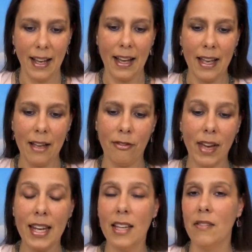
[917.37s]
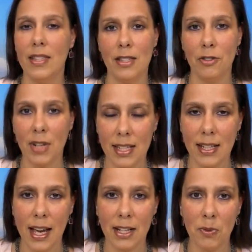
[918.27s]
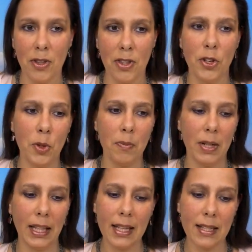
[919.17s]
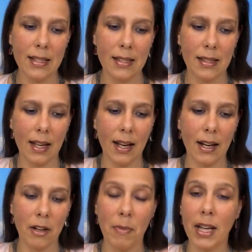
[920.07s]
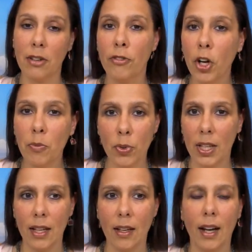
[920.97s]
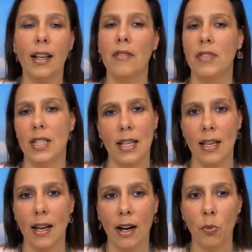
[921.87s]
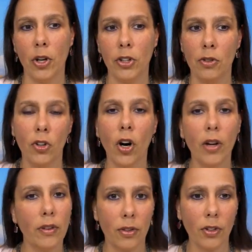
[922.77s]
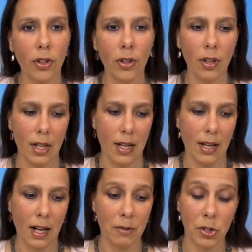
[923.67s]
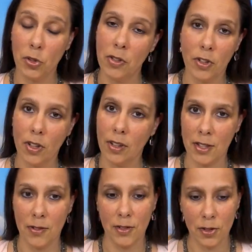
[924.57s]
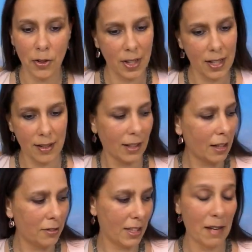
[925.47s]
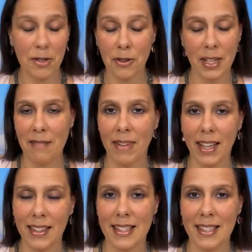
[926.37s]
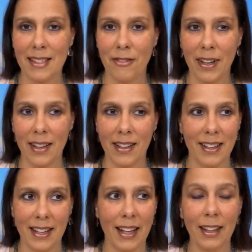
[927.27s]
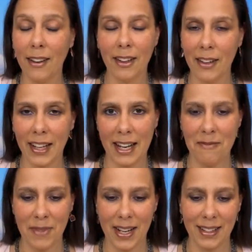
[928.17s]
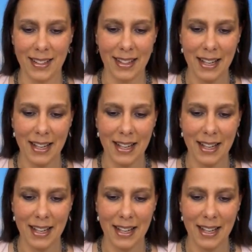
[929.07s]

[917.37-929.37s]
If any of this has resonated with you, please make a phone booking. I'd love to hear what you've gone through. I'm sure you've got lots of stories. I'd love to keep talking about this for a lot longer, but